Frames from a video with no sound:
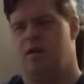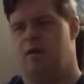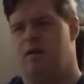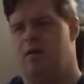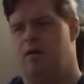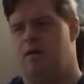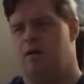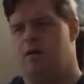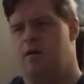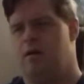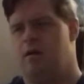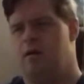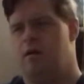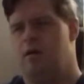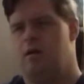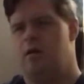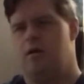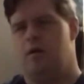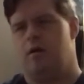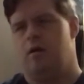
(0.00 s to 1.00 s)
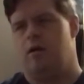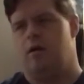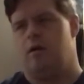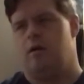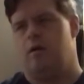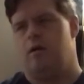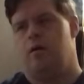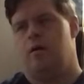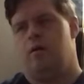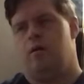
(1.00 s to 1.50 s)

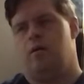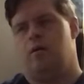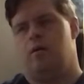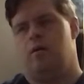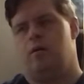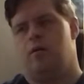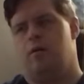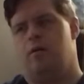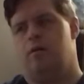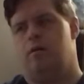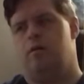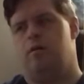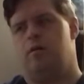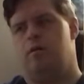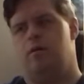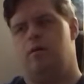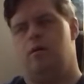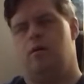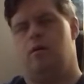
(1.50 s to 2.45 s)
(no one is talking)